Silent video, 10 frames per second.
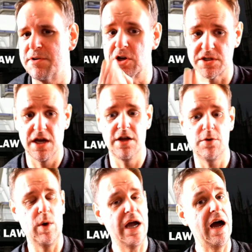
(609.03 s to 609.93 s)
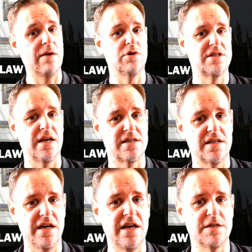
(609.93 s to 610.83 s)
Because the way I would
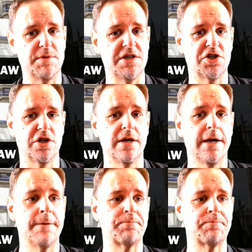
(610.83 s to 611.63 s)
test it in his position